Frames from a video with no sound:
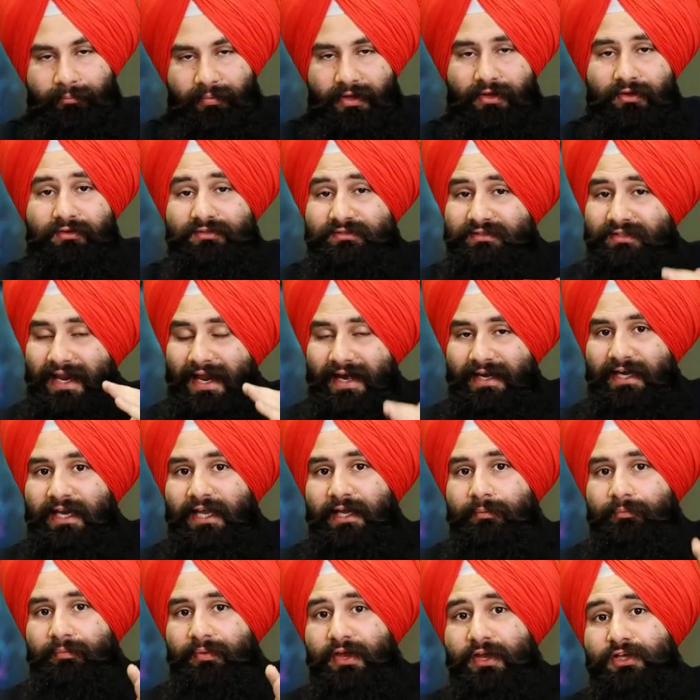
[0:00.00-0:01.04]
Because
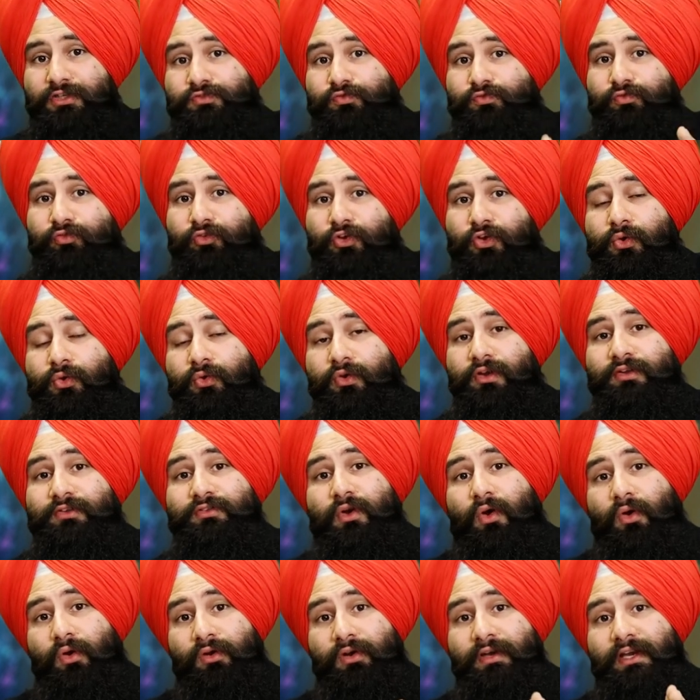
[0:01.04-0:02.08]
landing page view is
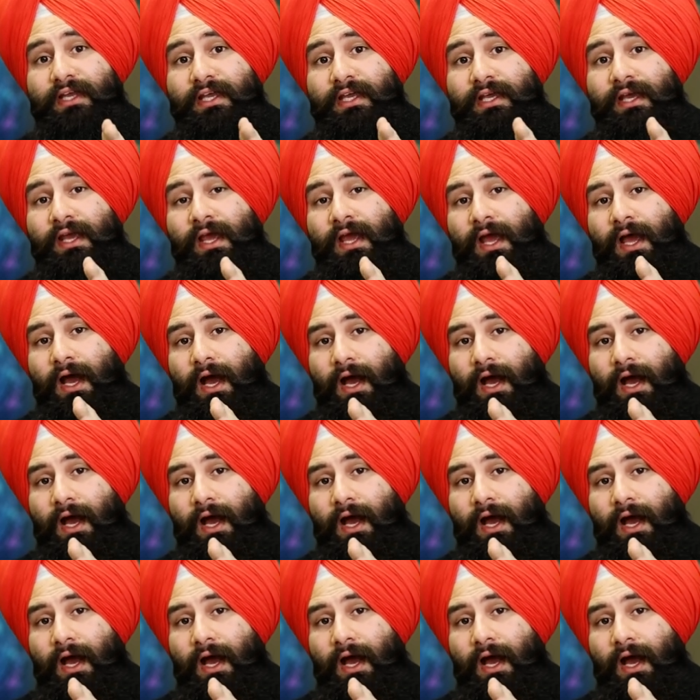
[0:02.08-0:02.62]
only